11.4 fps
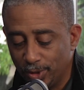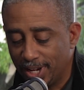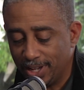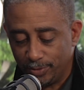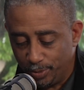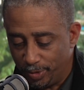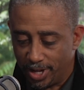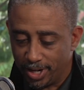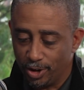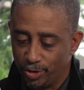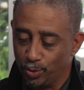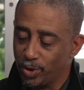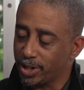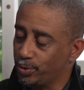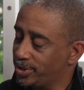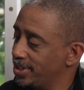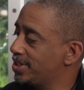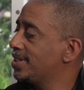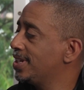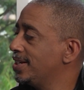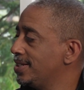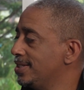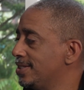I've done all the requisite
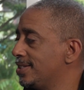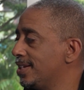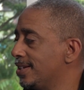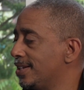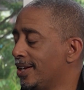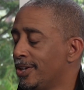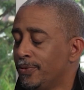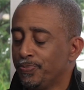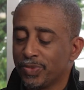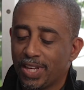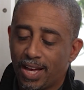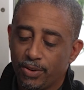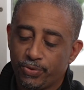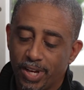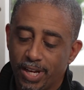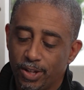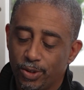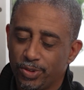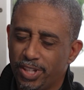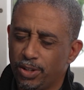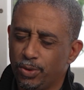studies. I found there